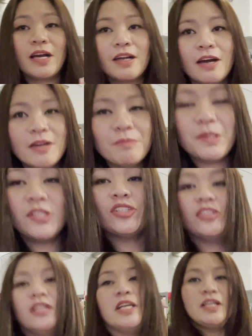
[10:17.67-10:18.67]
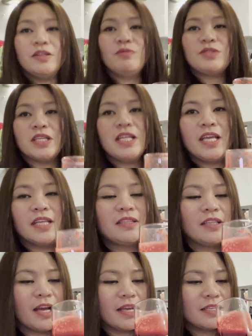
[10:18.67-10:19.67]
I can't mention. You've seen it,
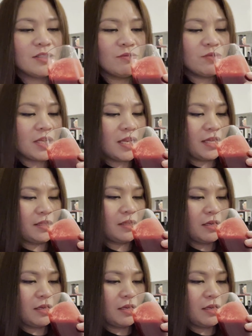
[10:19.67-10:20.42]
guys. You've seen it.